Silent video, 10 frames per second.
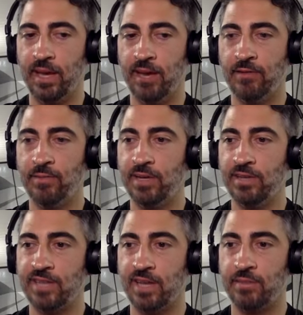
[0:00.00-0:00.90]

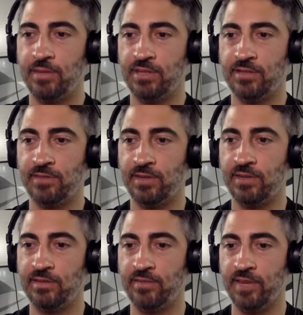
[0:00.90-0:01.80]
Everybody's got a bunch of
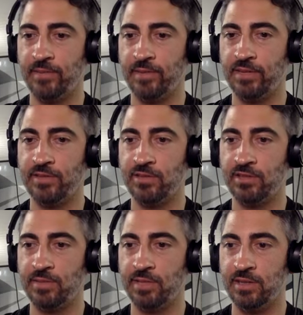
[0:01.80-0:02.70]
friends and family.
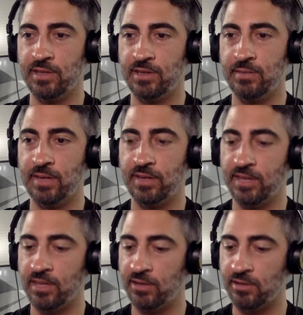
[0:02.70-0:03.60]
Trust me, you
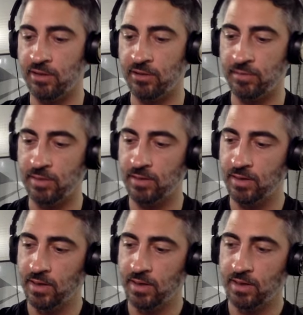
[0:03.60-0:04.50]
might think you're alone, but
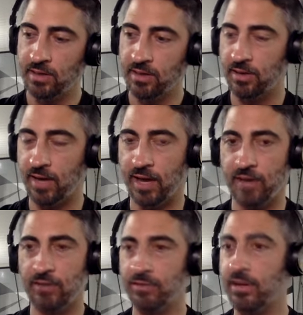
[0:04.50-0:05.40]

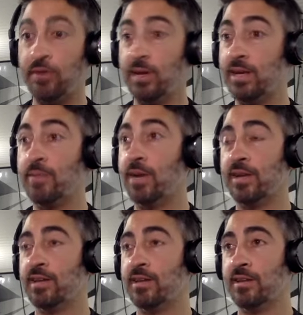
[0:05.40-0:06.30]
I don't know
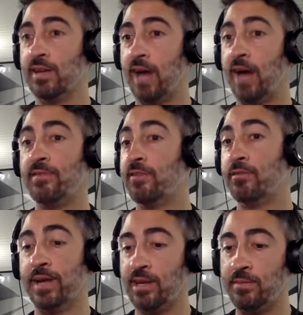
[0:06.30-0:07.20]
anybody, and I've
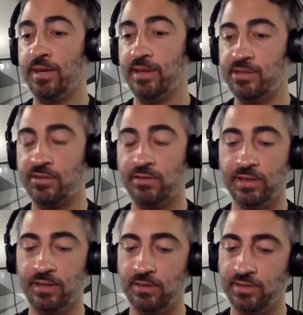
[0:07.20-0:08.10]
never met anybody that's
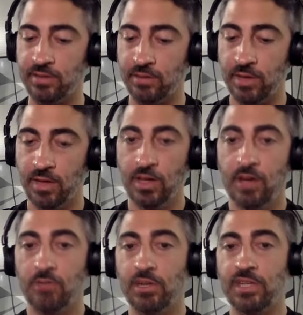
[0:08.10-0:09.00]
truly alone. So
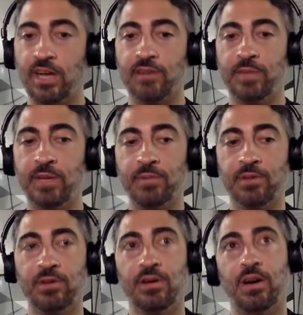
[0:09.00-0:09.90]
reach out to
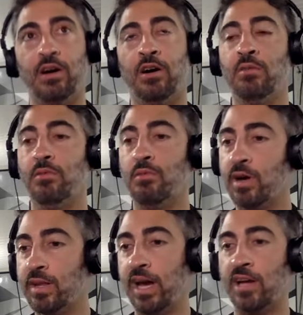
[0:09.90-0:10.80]
people.
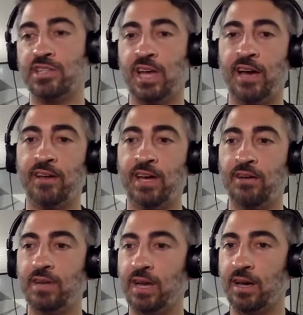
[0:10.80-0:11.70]
One last shout
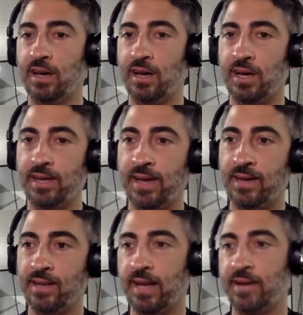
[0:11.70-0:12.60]
out.
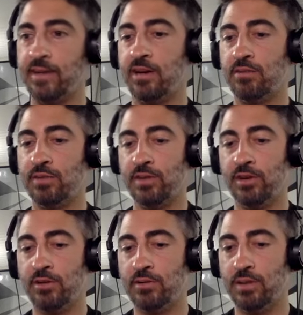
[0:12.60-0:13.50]
Not a lot of y'all will
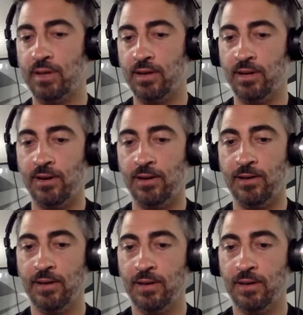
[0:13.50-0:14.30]
know.